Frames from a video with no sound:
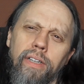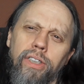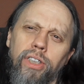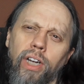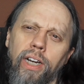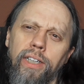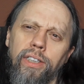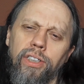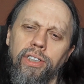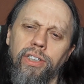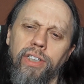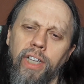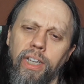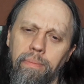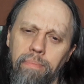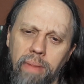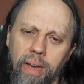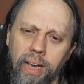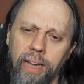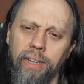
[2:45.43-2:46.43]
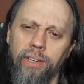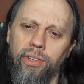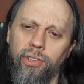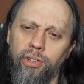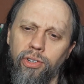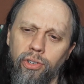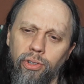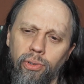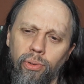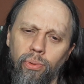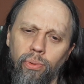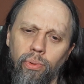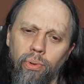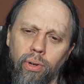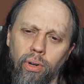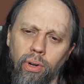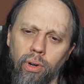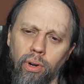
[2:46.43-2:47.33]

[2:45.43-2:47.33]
the changes he made to